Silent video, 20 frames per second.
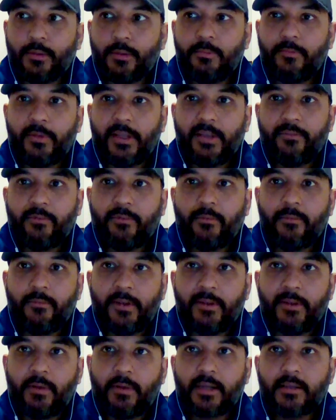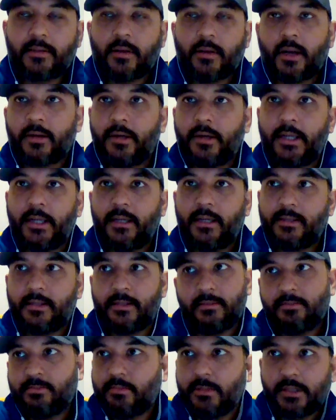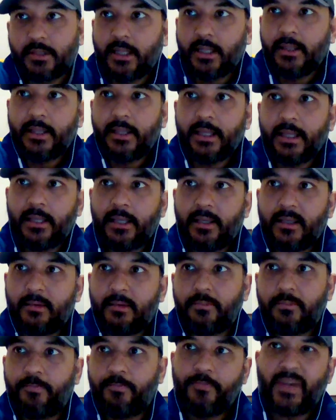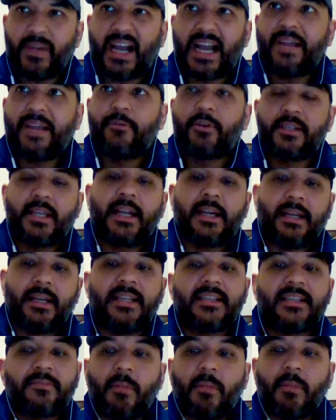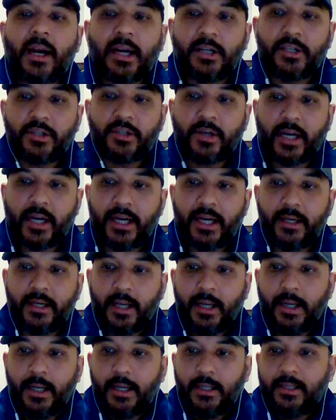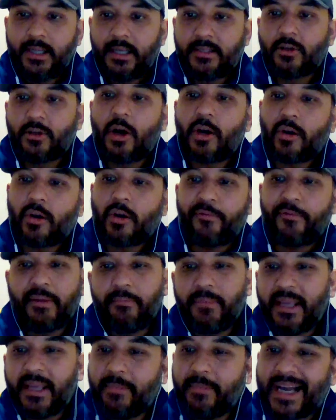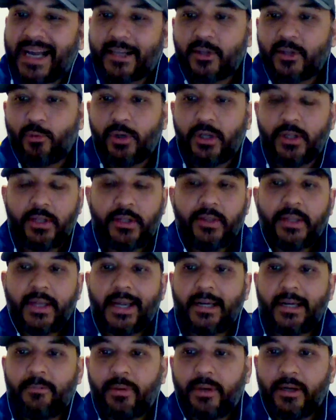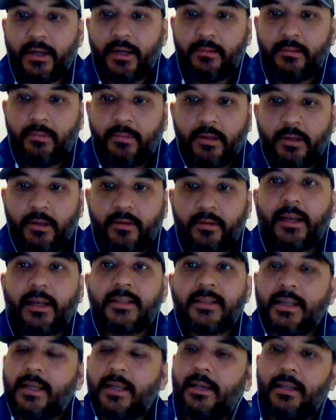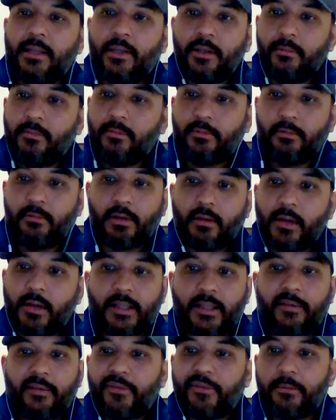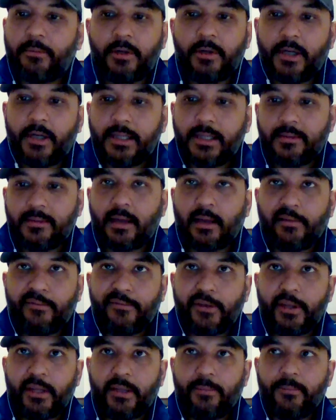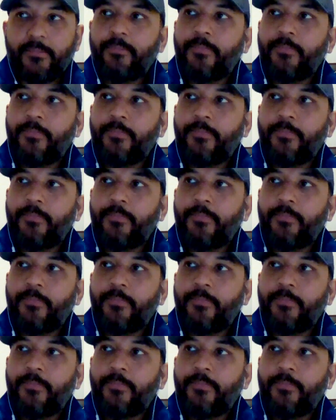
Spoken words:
we've lost Socrates till I would say at least March, right? There's talk of him being back sooner than that, but realistically, I think February is done for him.